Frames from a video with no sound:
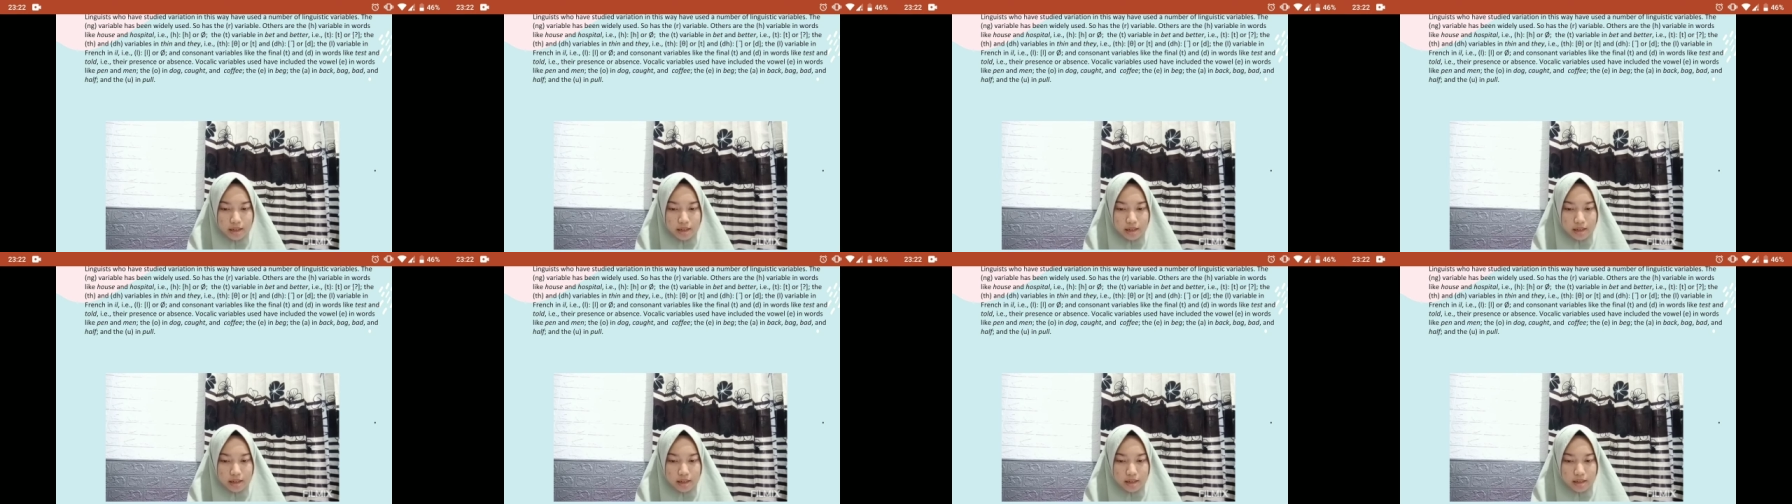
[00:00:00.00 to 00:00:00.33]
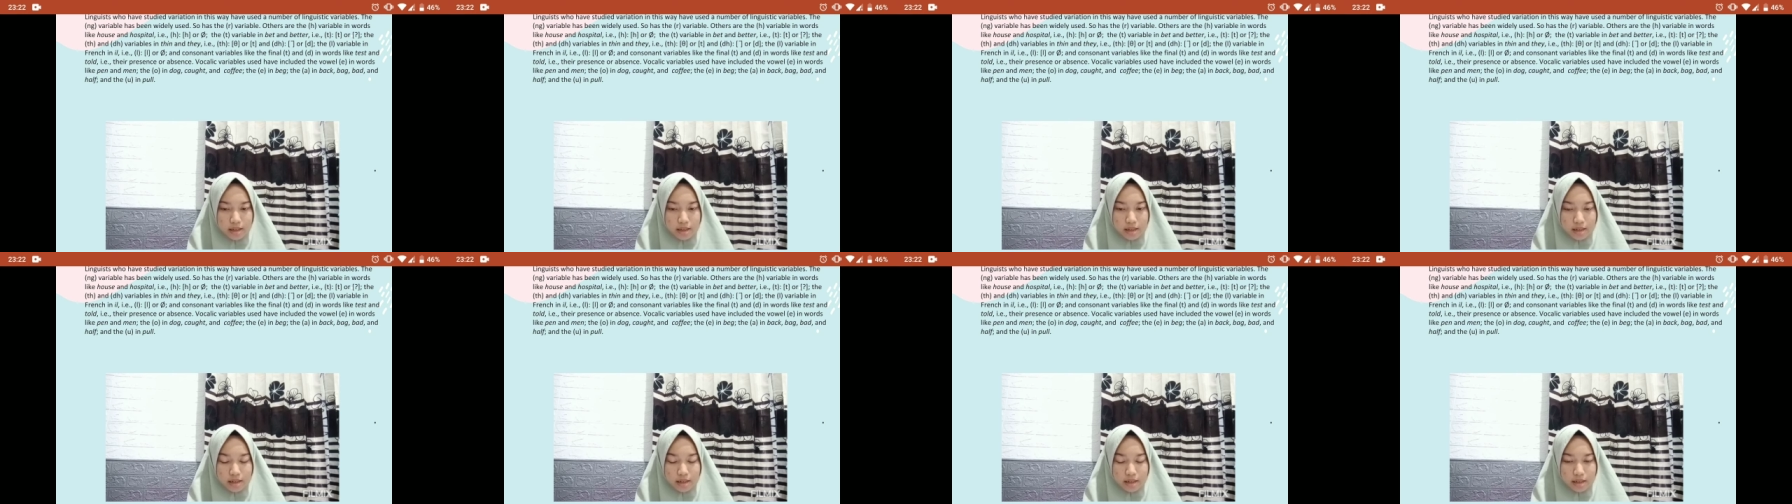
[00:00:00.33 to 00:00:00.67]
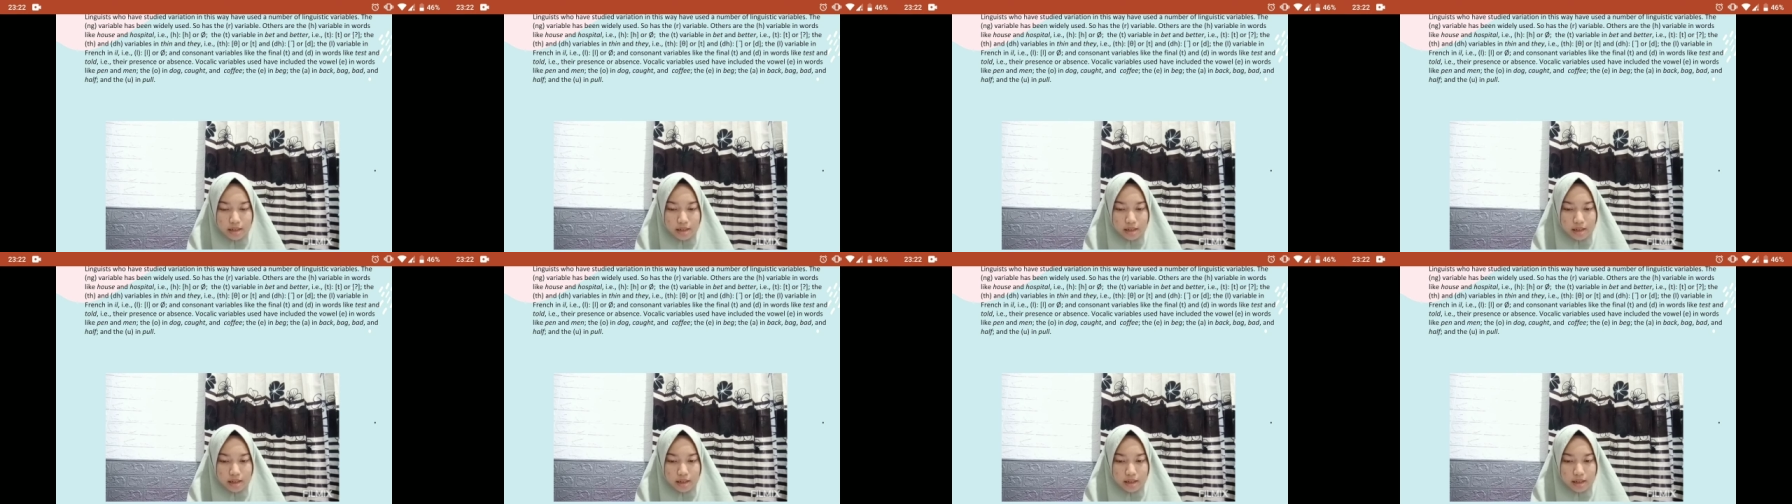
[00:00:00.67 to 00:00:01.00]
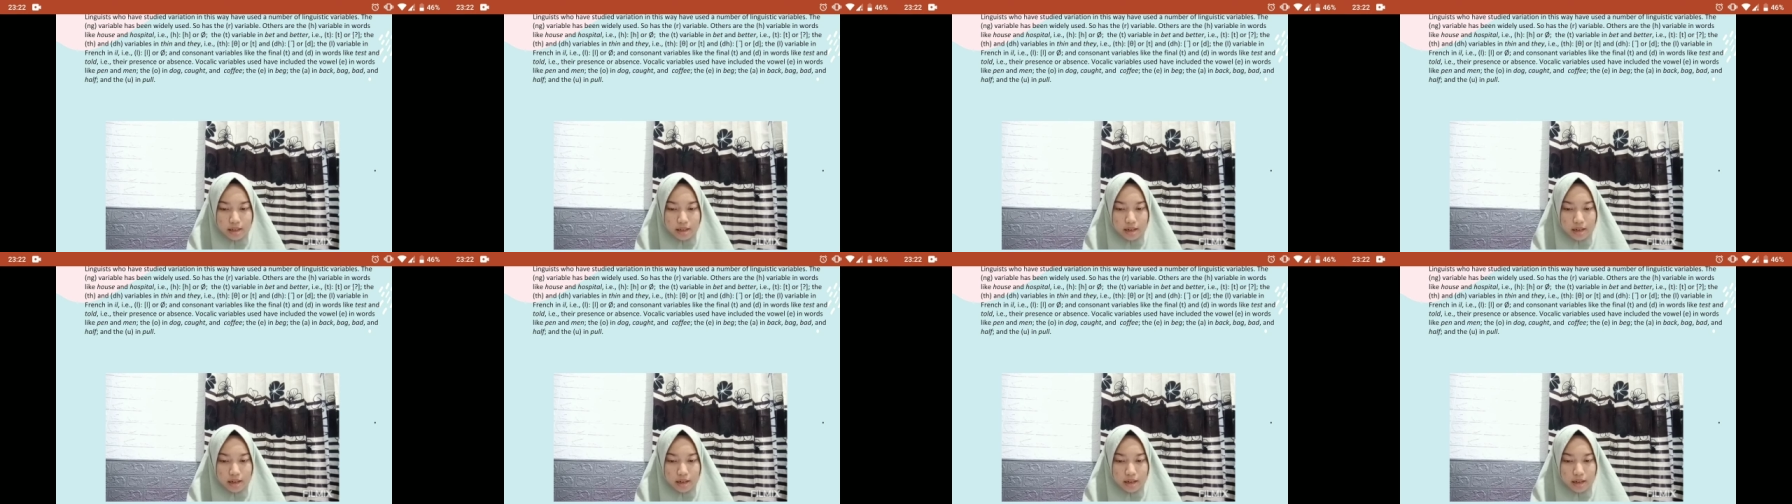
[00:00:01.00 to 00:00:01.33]
in
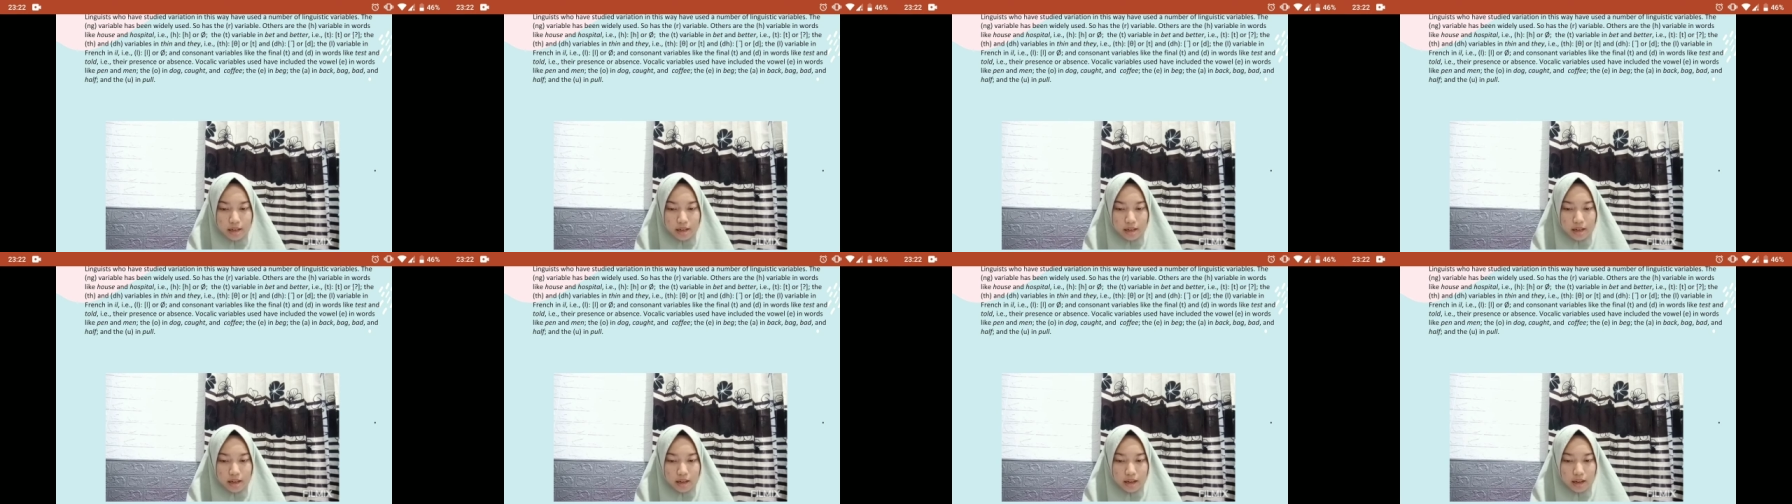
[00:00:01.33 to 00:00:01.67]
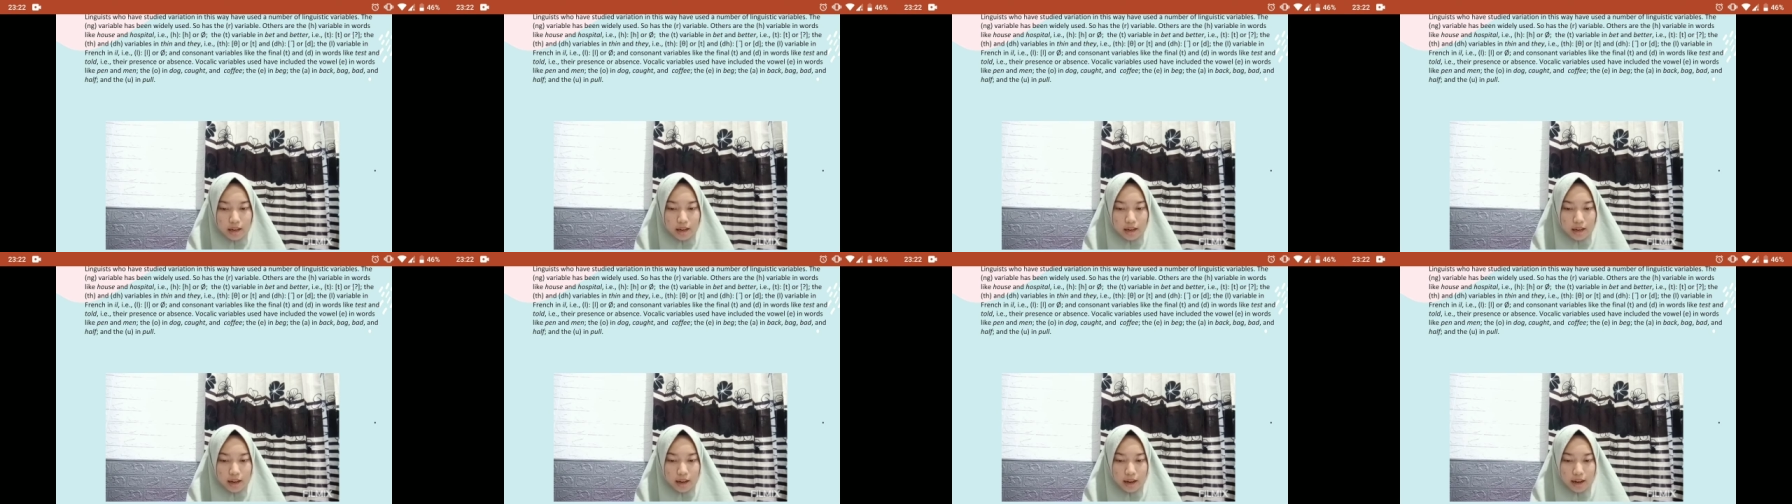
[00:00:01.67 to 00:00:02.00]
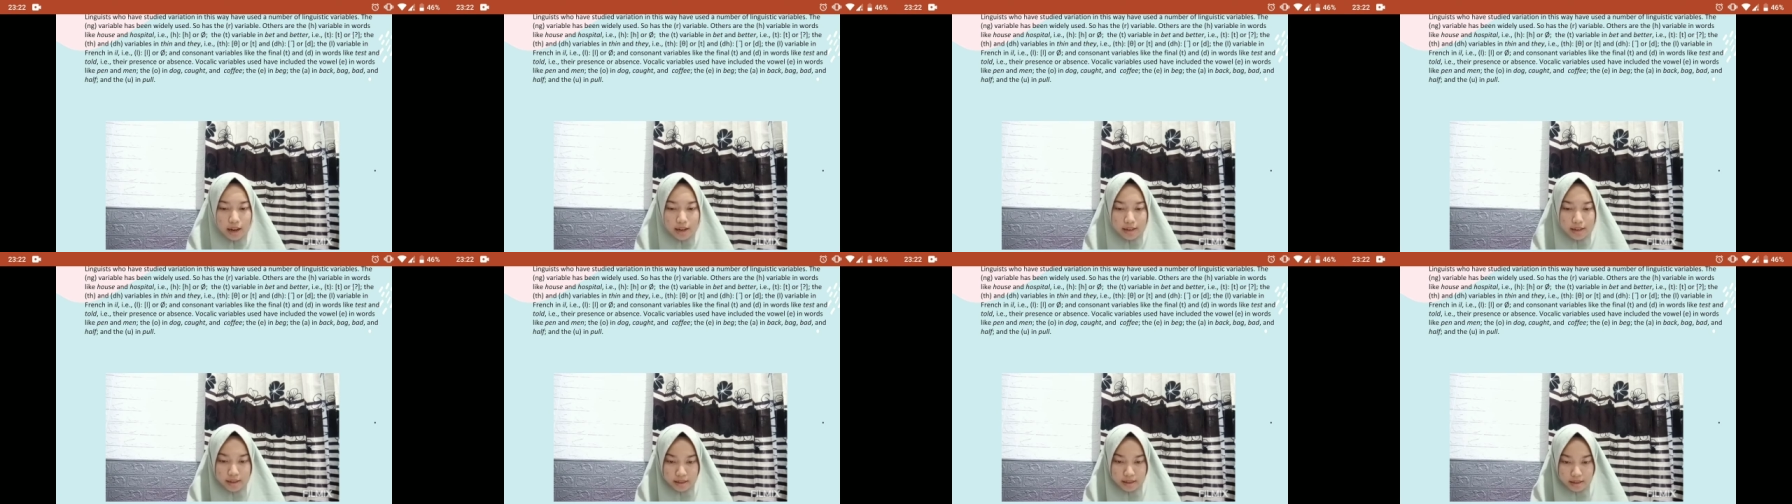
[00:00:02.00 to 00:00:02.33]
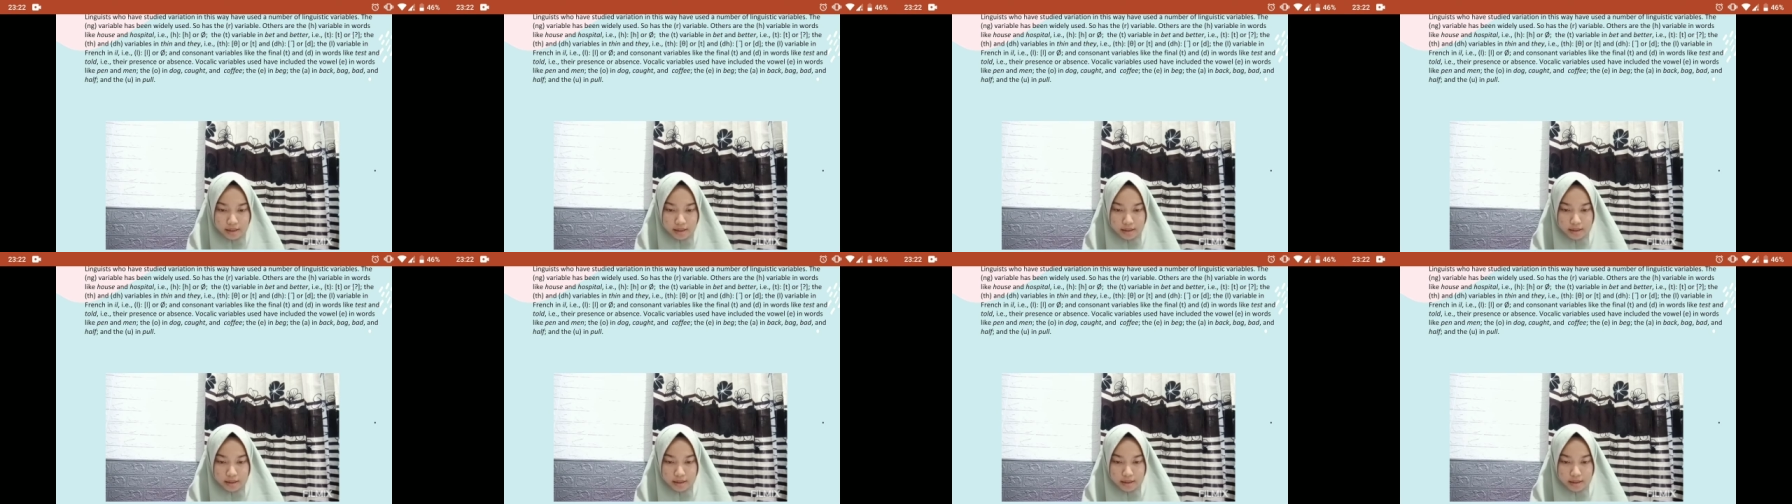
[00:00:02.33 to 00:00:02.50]
il